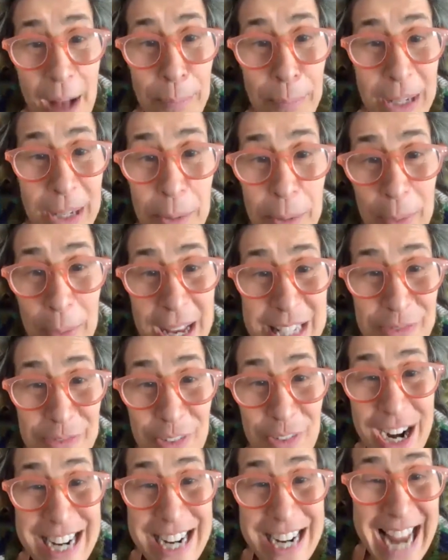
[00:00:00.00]
be your best
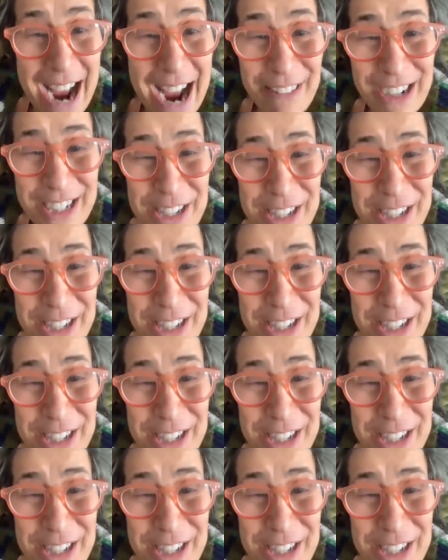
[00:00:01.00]
friend now. I know